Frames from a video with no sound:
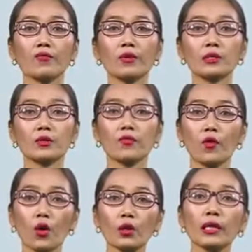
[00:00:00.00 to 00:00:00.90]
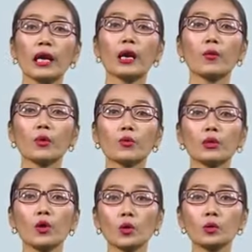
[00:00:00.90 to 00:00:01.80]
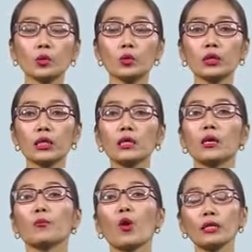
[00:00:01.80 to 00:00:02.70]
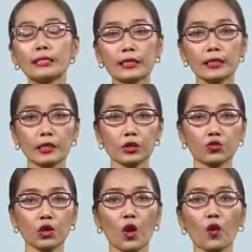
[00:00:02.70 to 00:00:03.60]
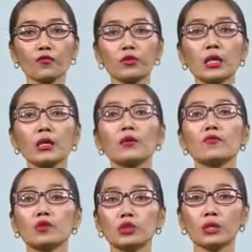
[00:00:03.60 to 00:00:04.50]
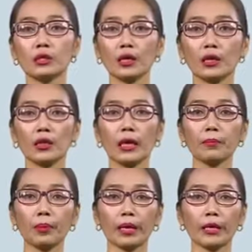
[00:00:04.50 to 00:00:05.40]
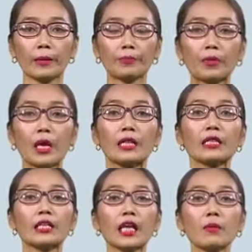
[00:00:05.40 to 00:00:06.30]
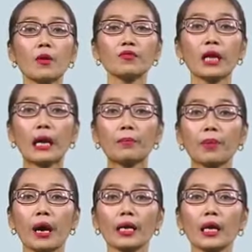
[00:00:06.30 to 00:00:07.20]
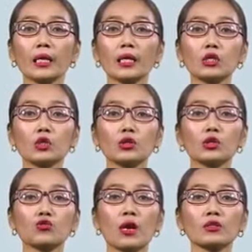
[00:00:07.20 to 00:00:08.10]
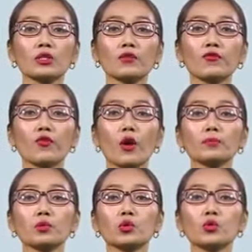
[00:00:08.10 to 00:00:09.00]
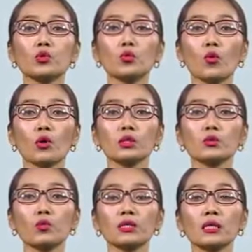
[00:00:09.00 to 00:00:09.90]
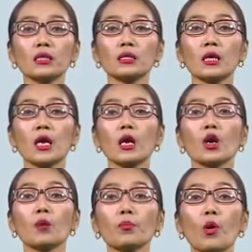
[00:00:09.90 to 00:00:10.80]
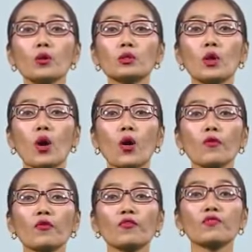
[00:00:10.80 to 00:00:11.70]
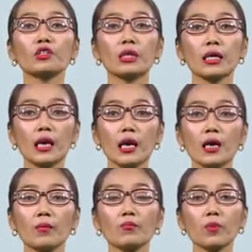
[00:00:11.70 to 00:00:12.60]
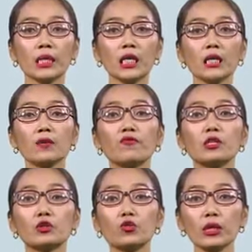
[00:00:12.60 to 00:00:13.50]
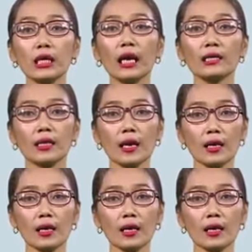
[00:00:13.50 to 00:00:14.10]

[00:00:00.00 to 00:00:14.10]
First of all, we will go through the political history of the Vijaynagar Empire. The name of the empire is constructed from 2 words which is composed of Vijaya meaning victory and